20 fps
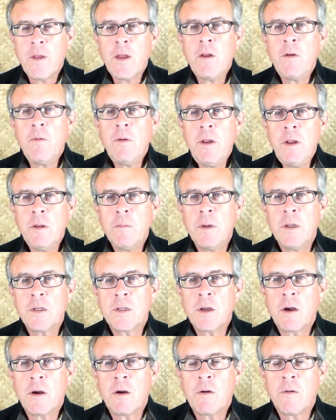They don't need to be
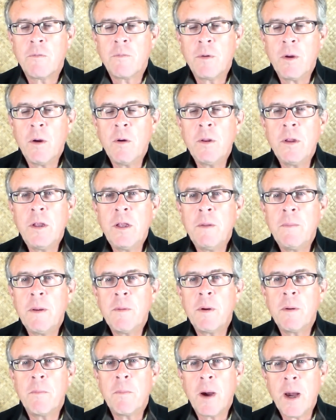solved. We only need to
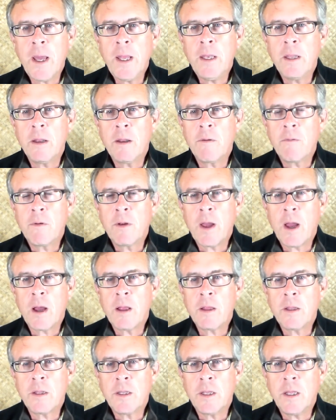be reminded of
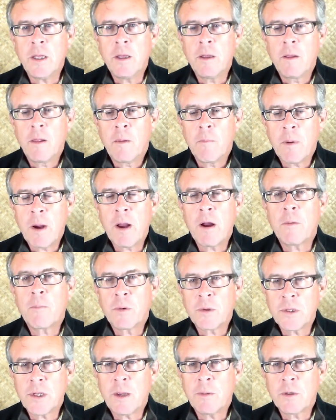reality by our
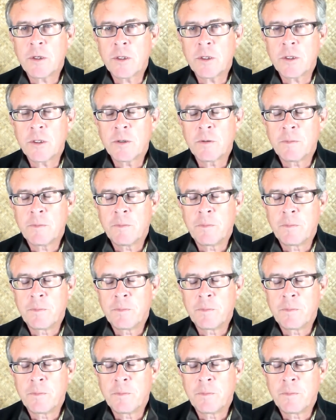perceptions.